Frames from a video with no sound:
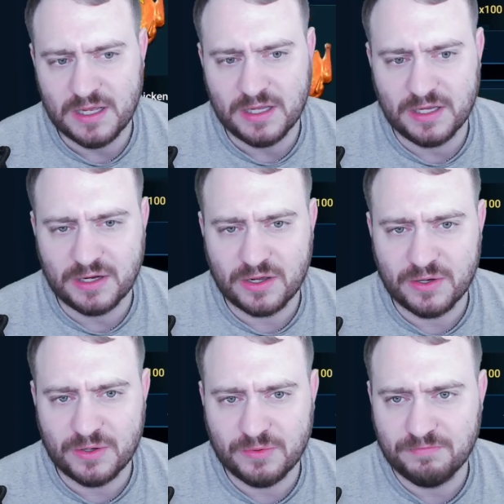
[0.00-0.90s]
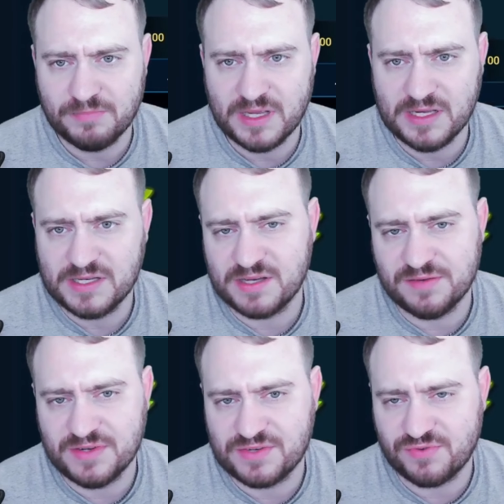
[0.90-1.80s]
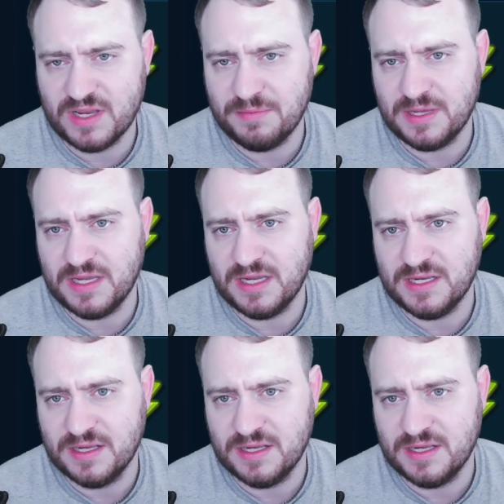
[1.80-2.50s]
you know, if it's freebie